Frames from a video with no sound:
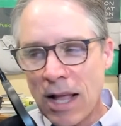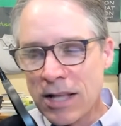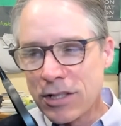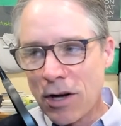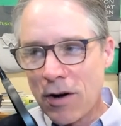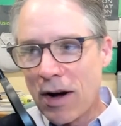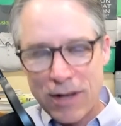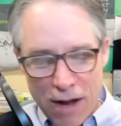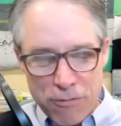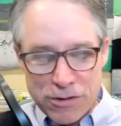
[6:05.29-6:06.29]
And so
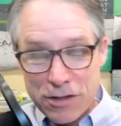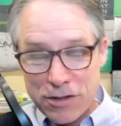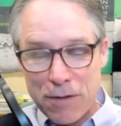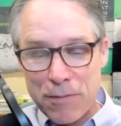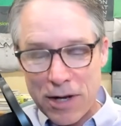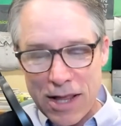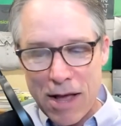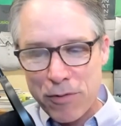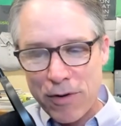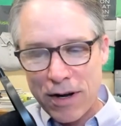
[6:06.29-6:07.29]
I was determined at
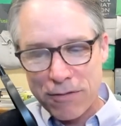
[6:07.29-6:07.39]
that point.